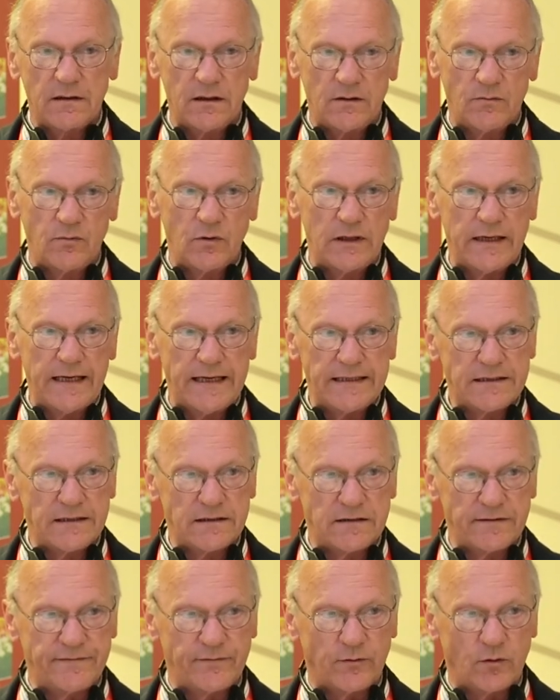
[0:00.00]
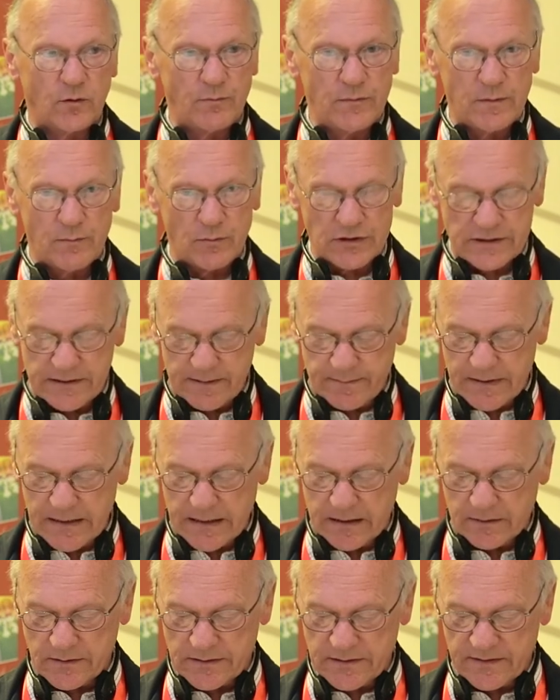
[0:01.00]
and were later to form the Muslim
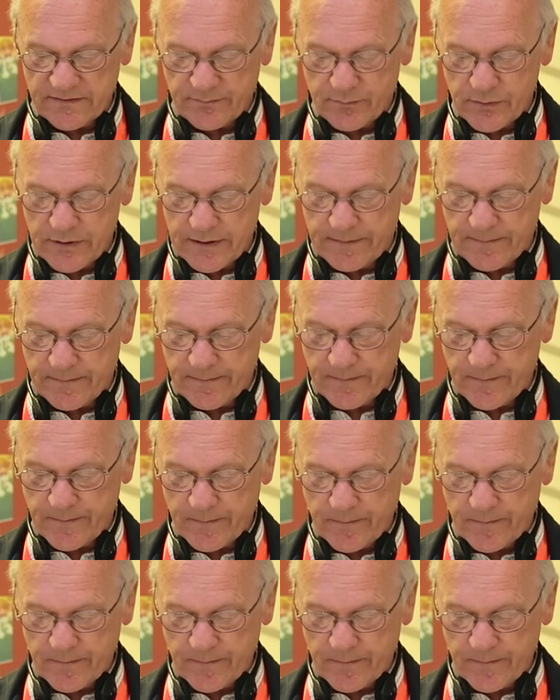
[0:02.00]
Council of Britain.